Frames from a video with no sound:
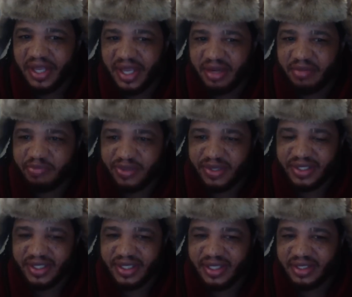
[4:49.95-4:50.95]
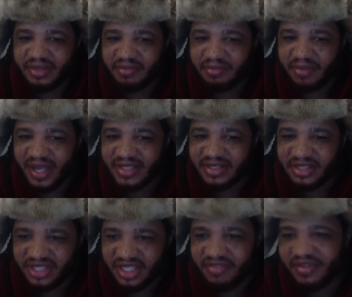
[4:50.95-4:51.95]
and putting Master
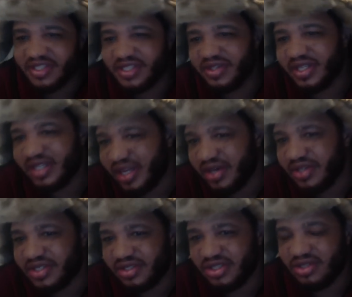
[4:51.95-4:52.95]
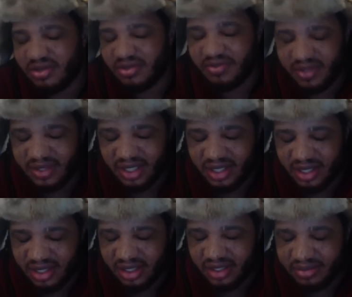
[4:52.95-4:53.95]
Chief into the Gears, you know,
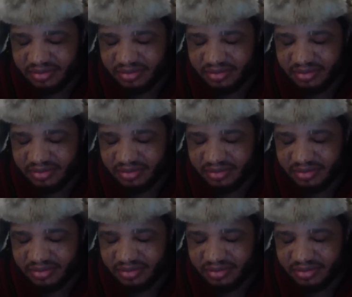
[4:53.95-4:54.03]
uh,